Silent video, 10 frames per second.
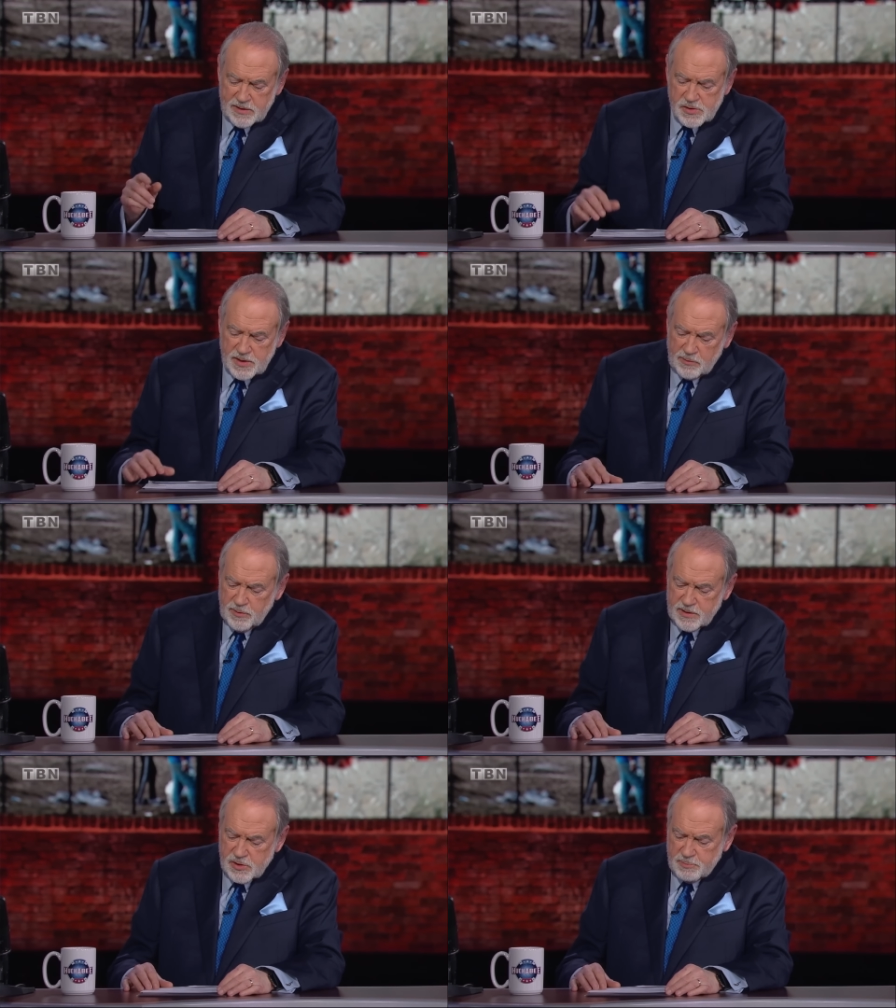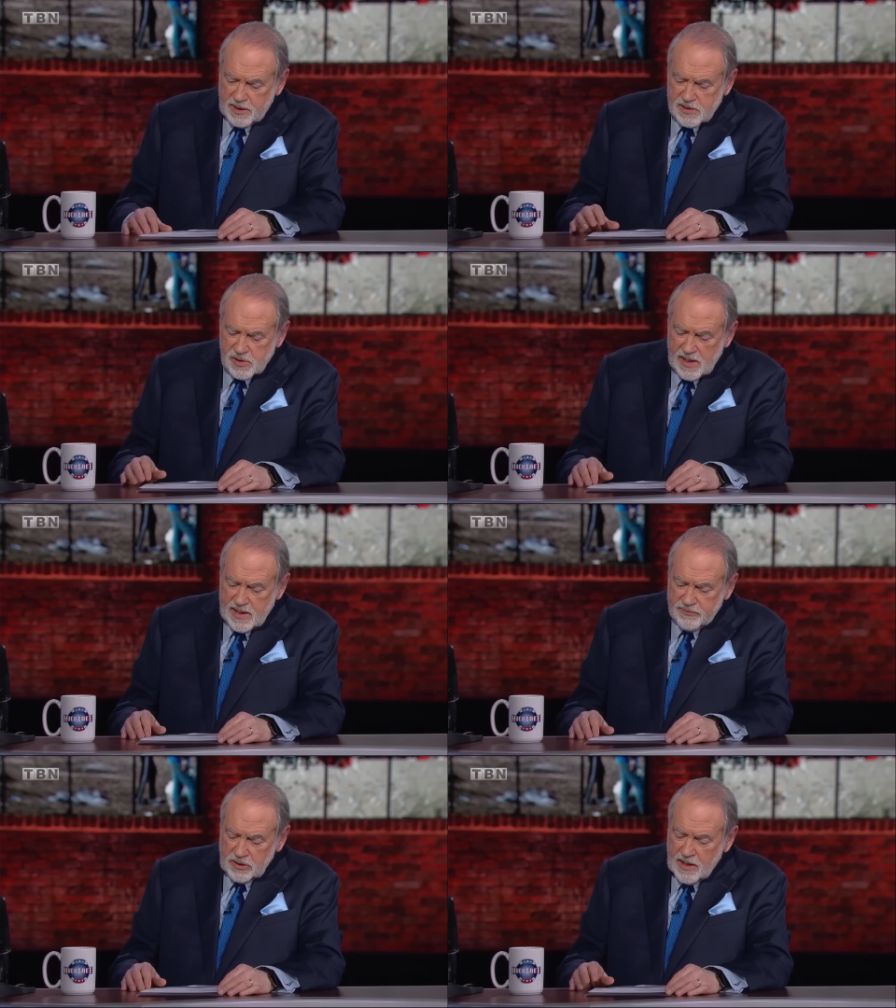to stick with us because I
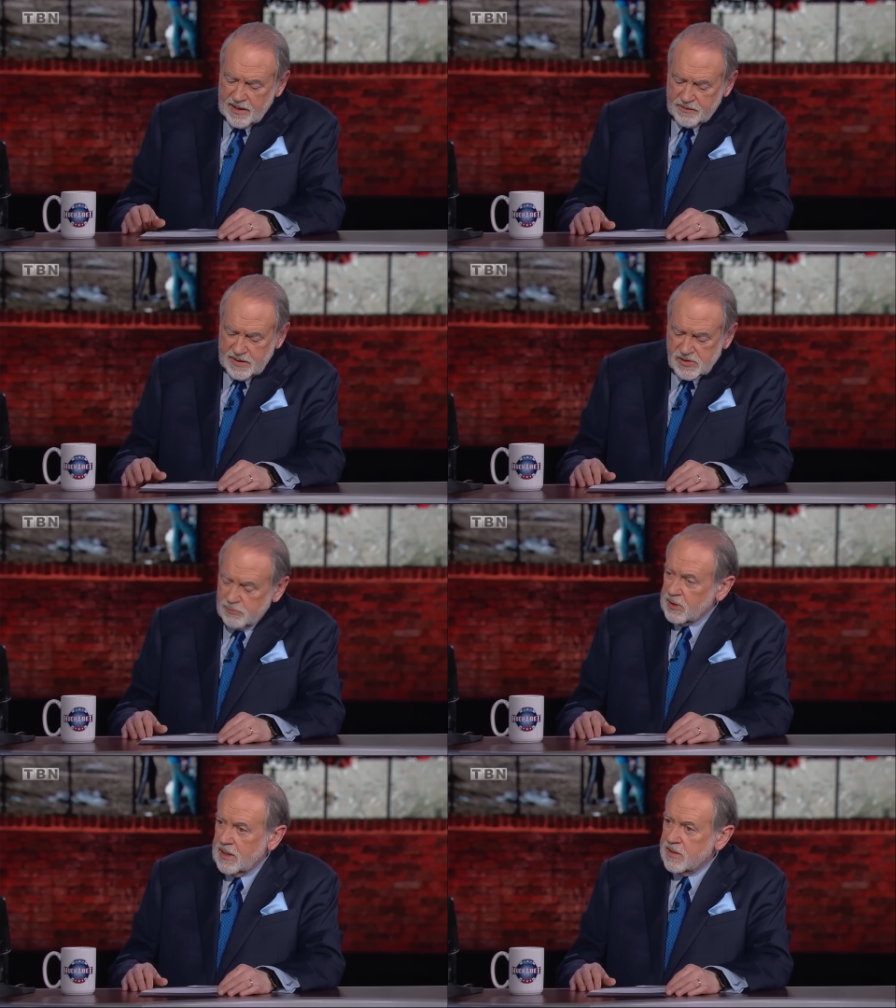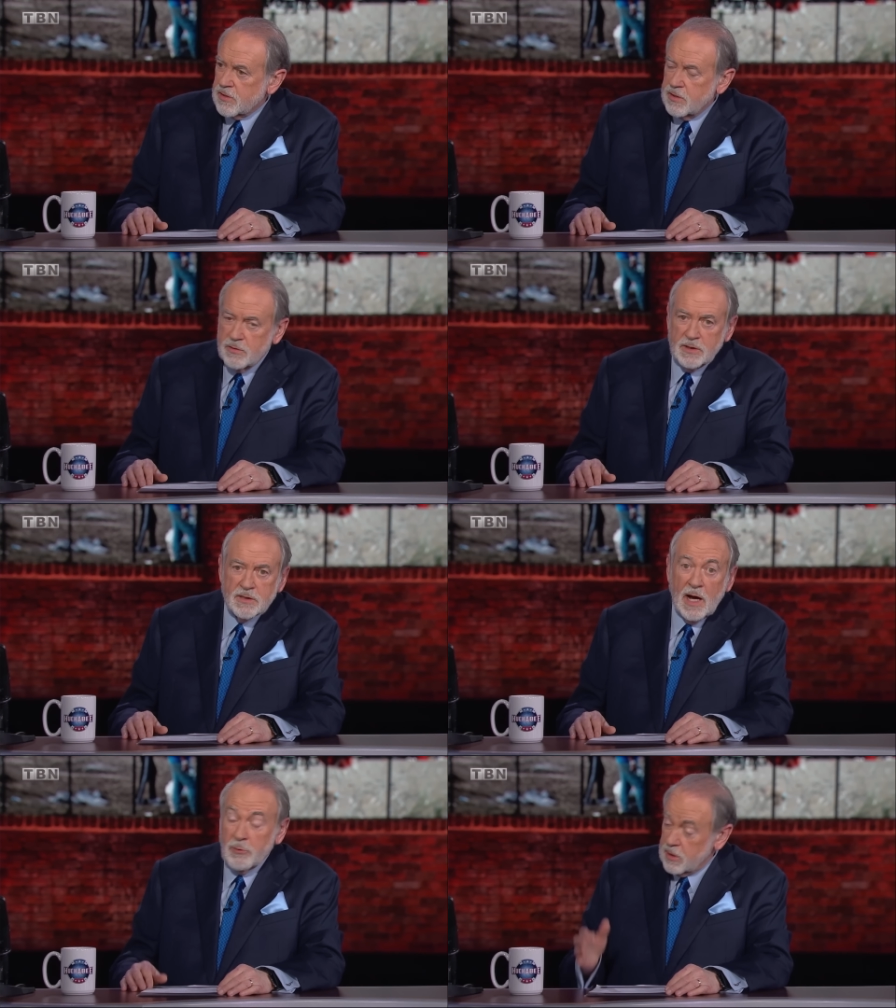have a lot of things I want to get to, and
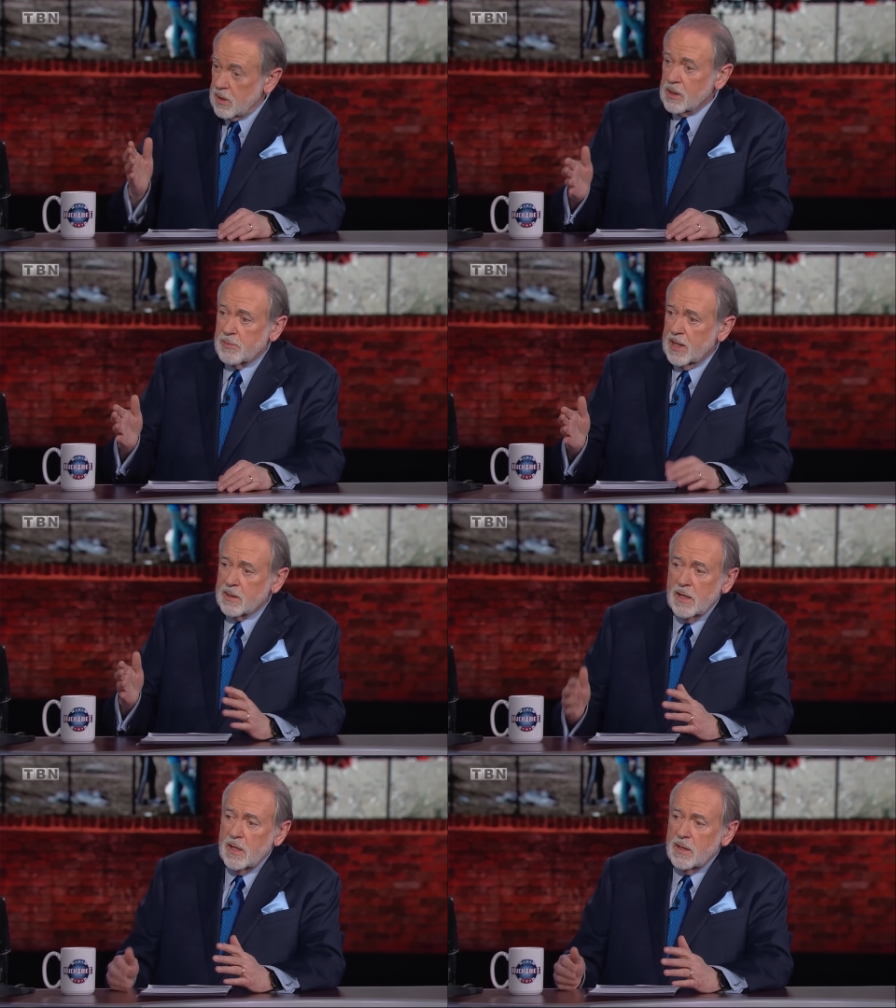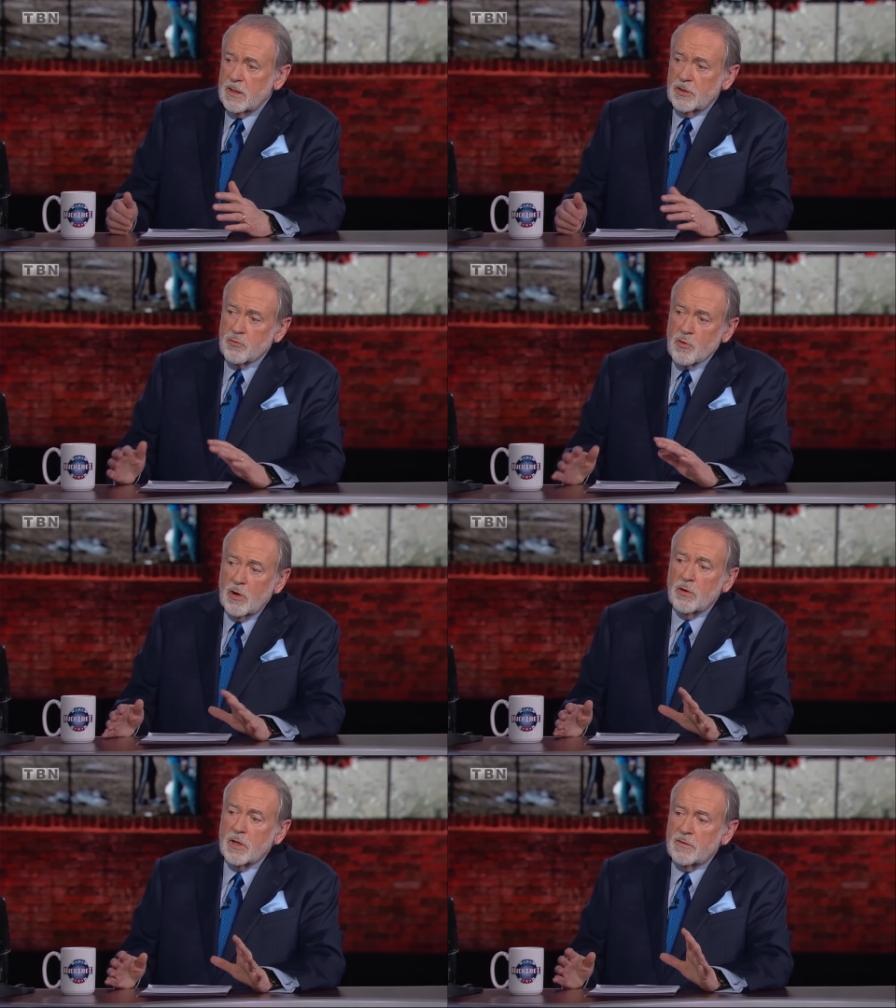I want to talk about the
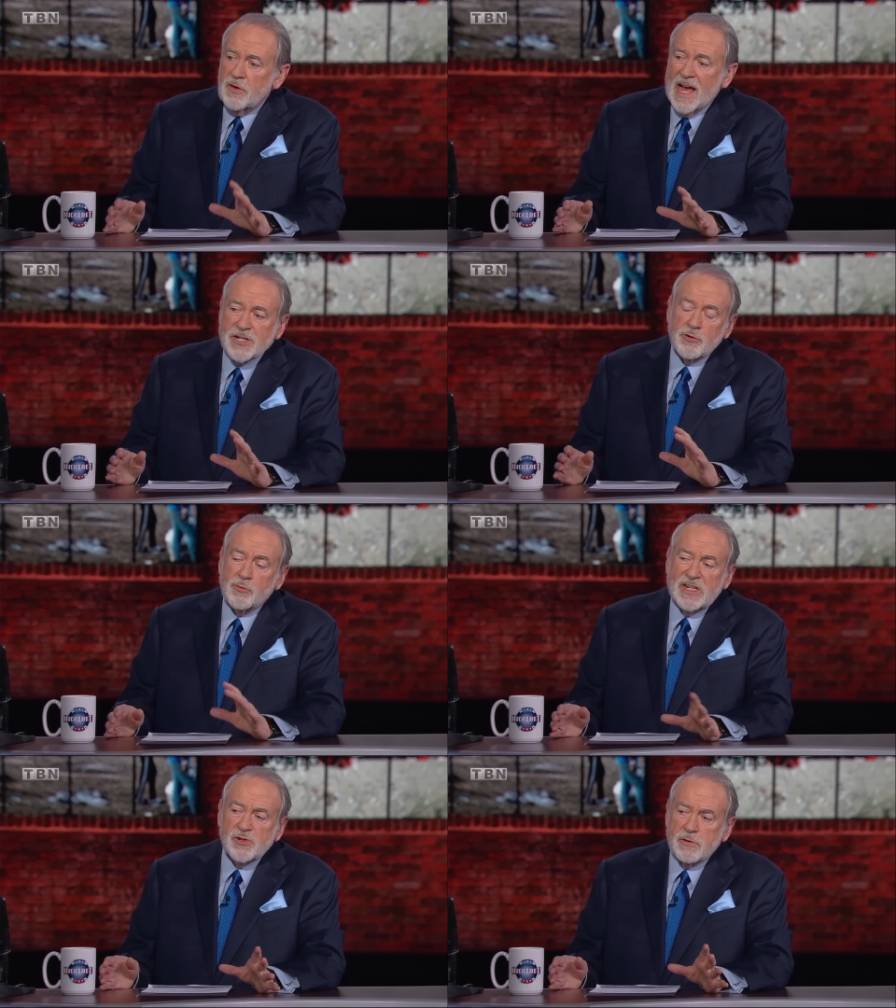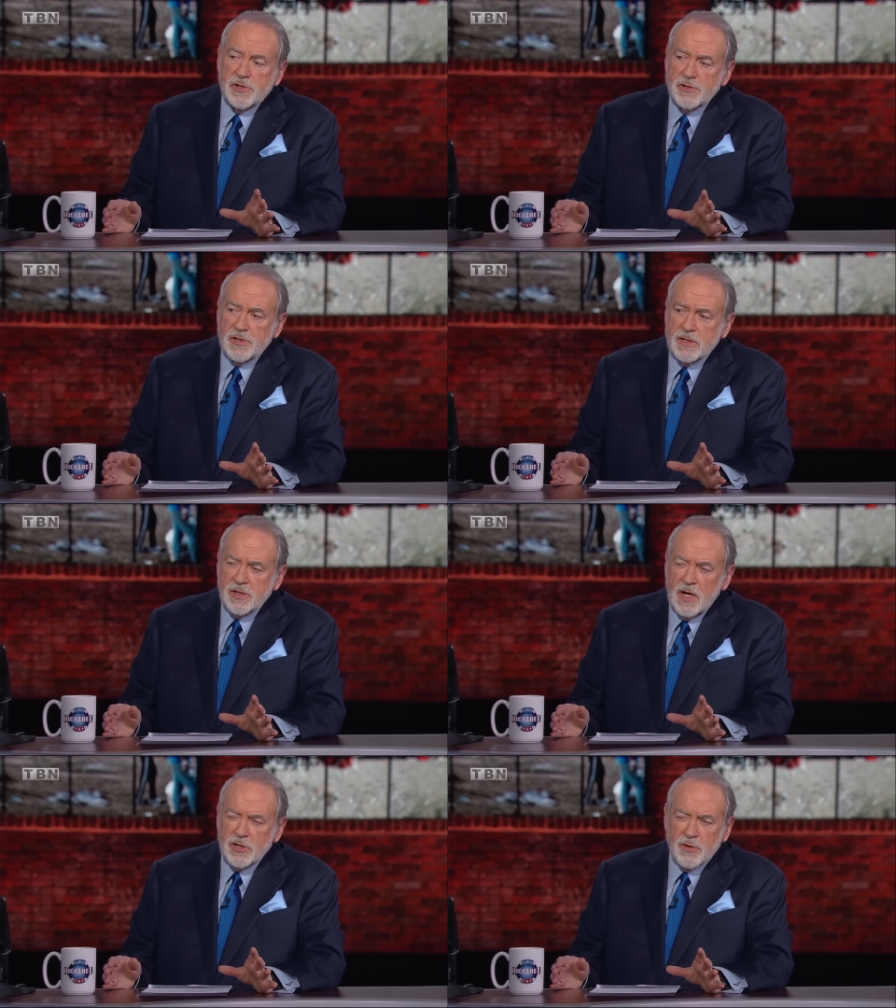role of natural resources in this
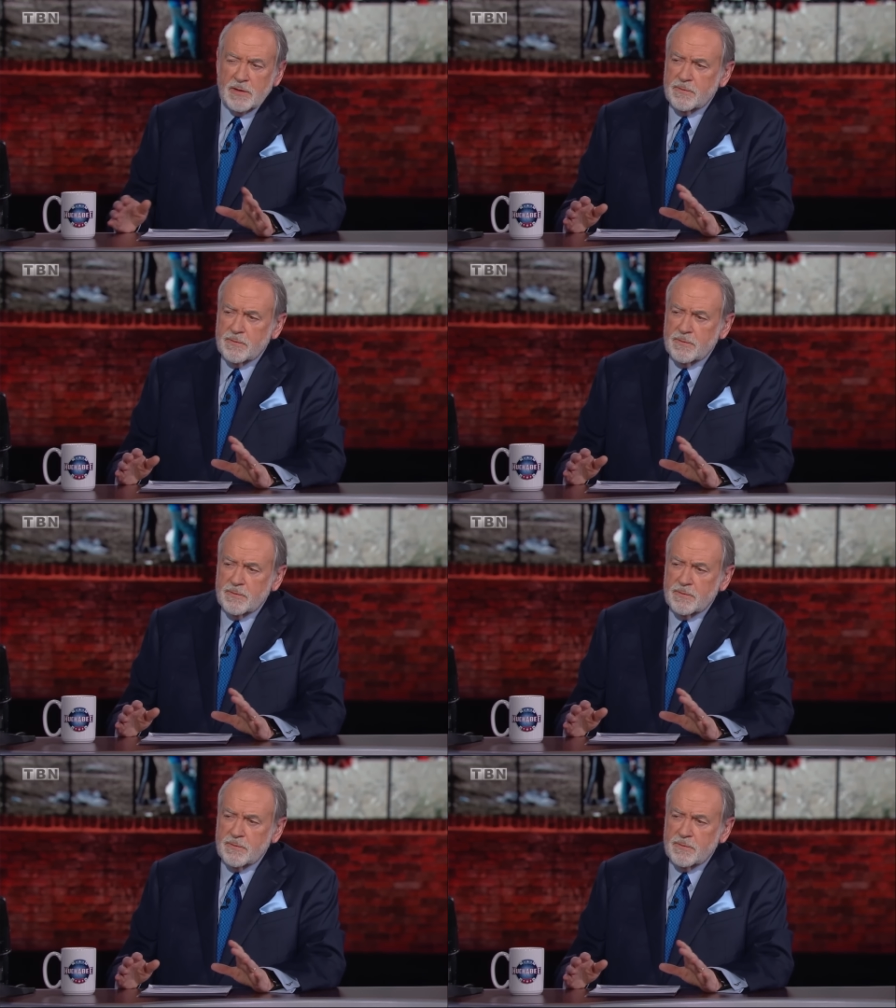country,